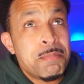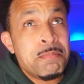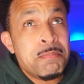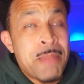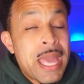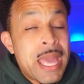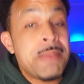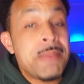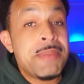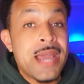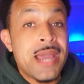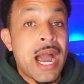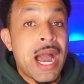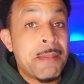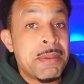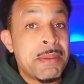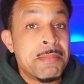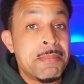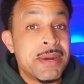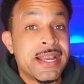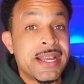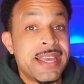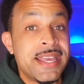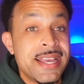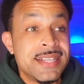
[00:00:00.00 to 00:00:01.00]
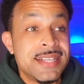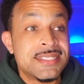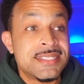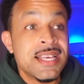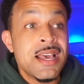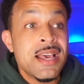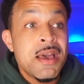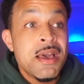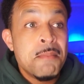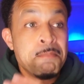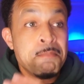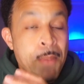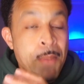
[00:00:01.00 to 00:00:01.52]
maybe Jaime Munguia's
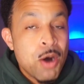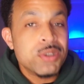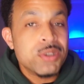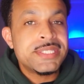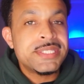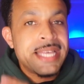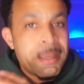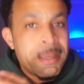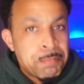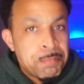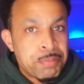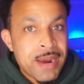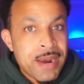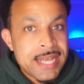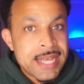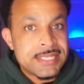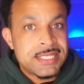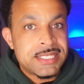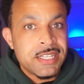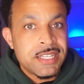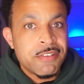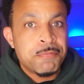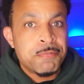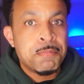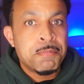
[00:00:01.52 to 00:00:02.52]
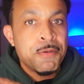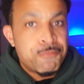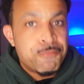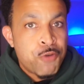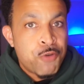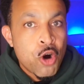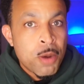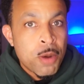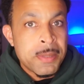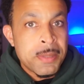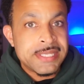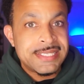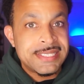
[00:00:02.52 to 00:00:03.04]
most impressive
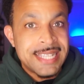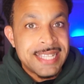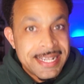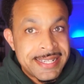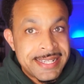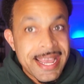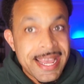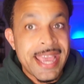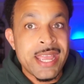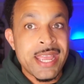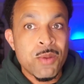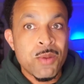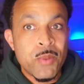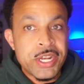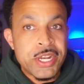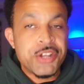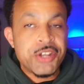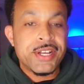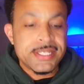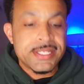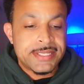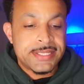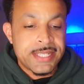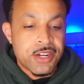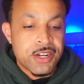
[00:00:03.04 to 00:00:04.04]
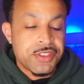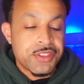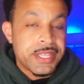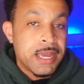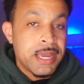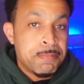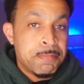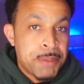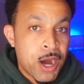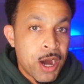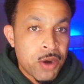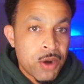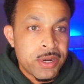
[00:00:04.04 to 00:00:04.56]
performance to date when you consider the
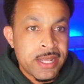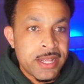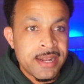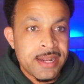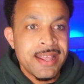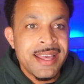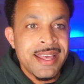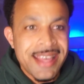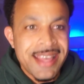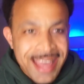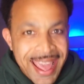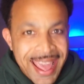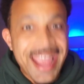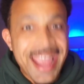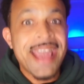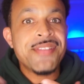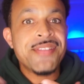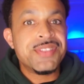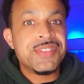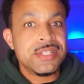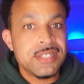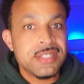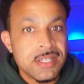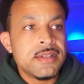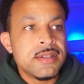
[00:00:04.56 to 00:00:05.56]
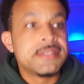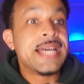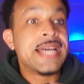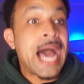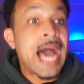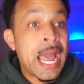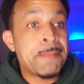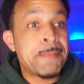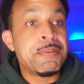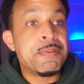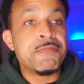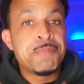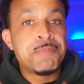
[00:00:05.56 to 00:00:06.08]
opponent and the
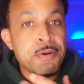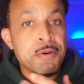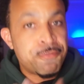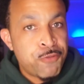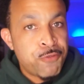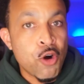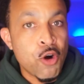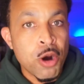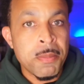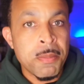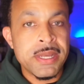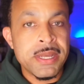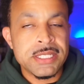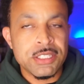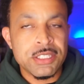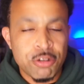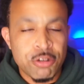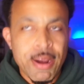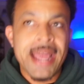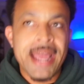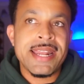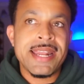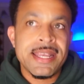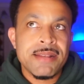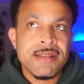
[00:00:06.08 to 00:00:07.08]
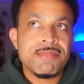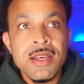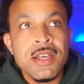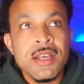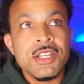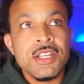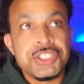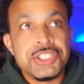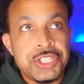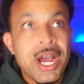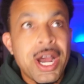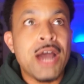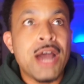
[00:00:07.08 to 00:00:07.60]
type of performance. Granted,
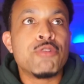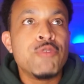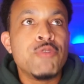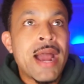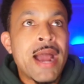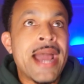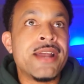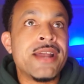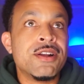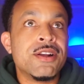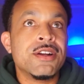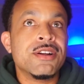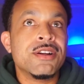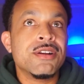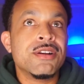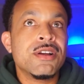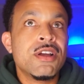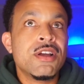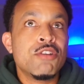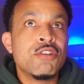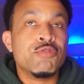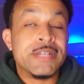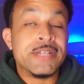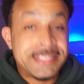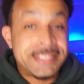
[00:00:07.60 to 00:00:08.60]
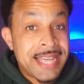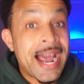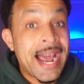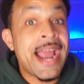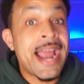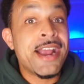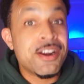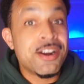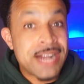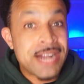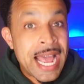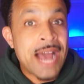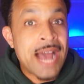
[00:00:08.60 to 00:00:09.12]
John Ryder
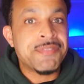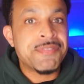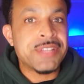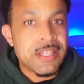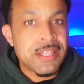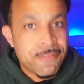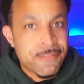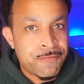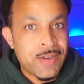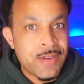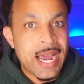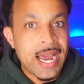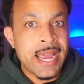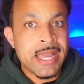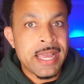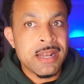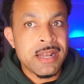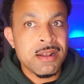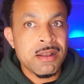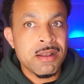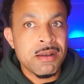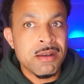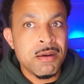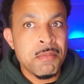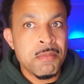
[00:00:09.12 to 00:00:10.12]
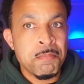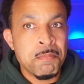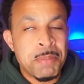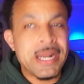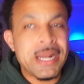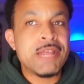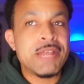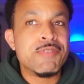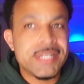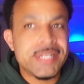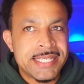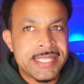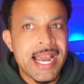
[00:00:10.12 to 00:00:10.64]
retired after the fight, but
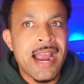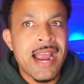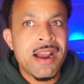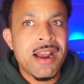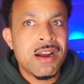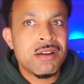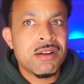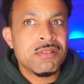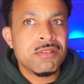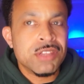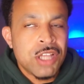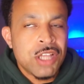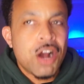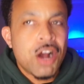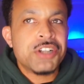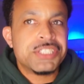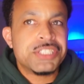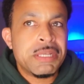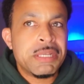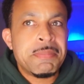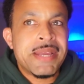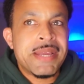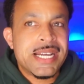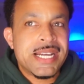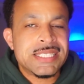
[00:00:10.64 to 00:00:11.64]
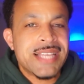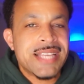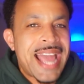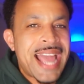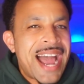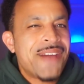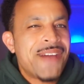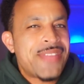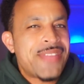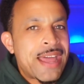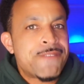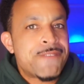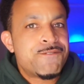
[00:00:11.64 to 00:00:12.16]
he retired largely because of
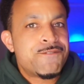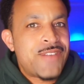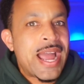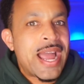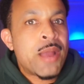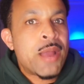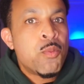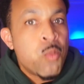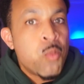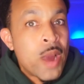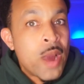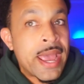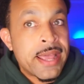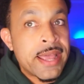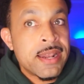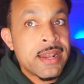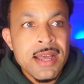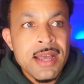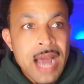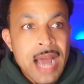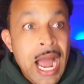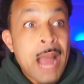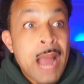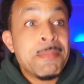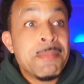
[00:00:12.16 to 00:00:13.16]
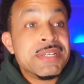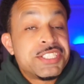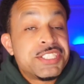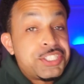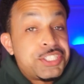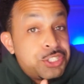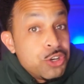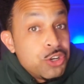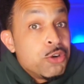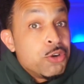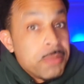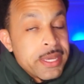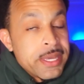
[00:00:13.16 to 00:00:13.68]
how that fight went, I'm
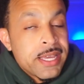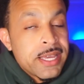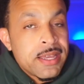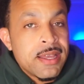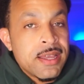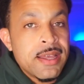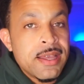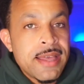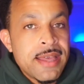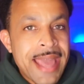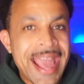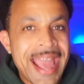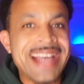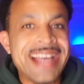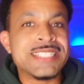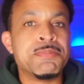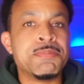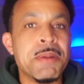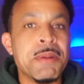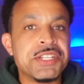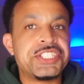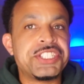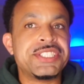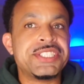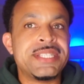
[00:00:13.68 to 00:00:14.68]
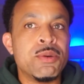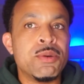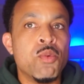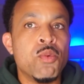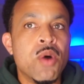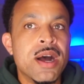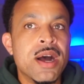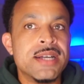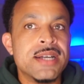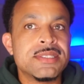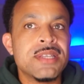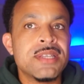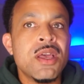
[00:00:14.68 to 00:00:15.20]
assuming, as much as it
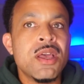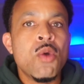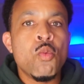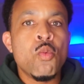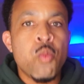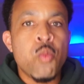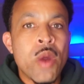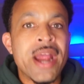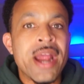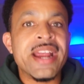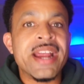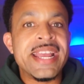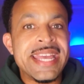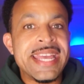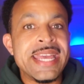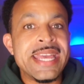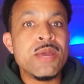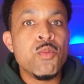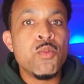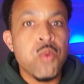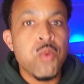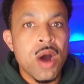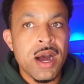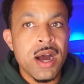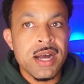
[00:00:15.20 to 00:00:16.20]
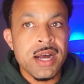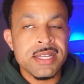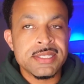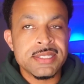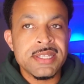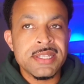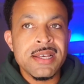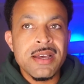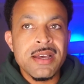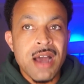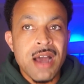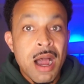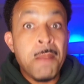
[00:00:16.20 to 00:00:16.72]
was where he was
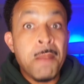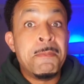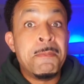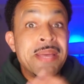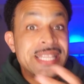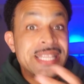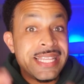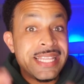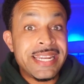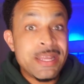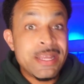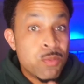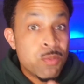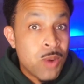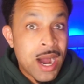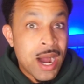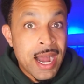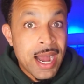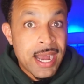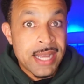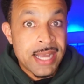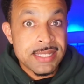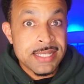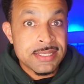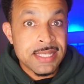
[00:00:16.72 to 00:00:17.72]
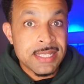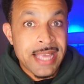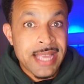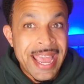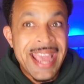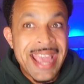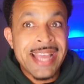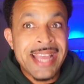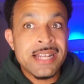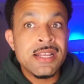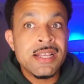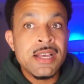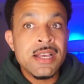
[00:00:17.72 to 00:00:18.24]
ability-wise
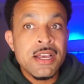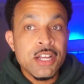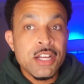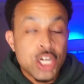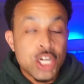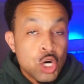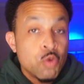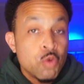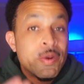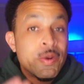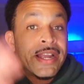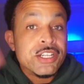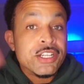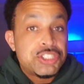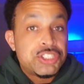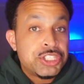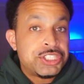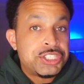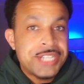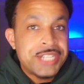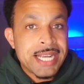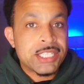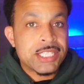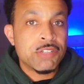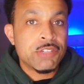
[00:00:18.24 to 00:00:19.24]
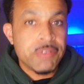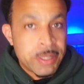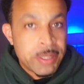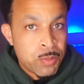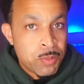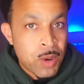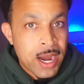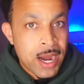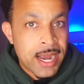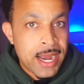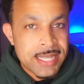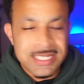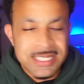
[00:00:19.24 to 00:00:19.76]
and career
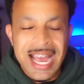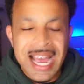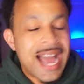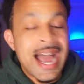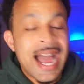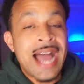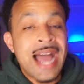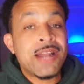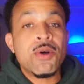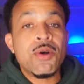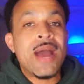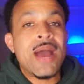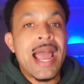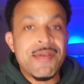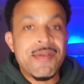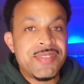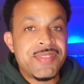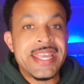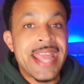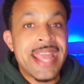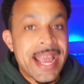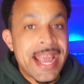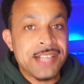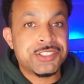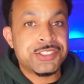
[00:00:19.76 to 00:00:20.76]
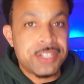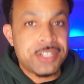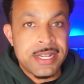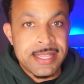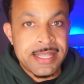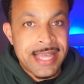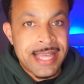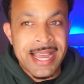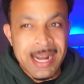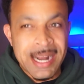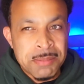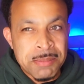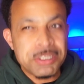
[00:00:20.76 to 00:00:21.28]
trajectory-wise. I don't have the answer to
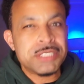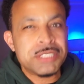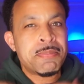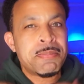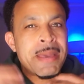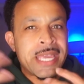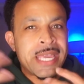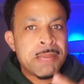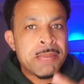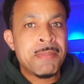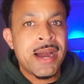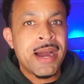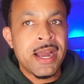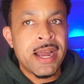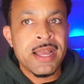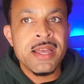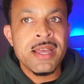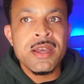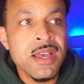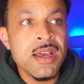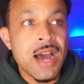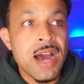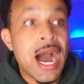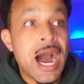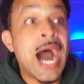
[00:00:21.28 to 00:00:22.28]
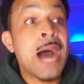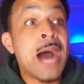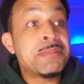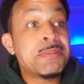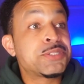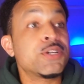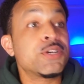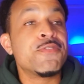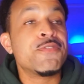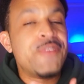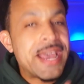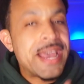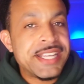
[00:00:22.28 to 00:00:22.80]
that. I'm just making my
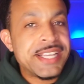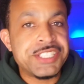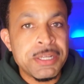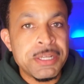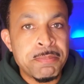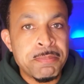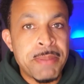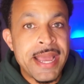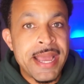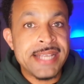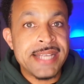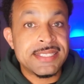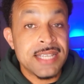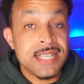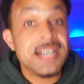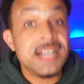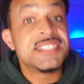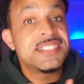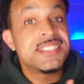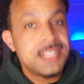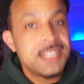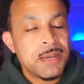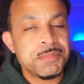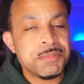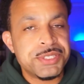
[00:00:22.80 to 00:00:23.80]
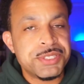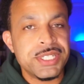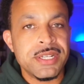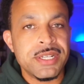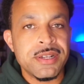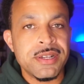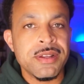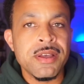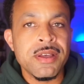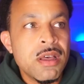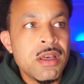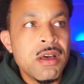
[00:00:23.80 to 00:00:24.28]
observation-based assumption.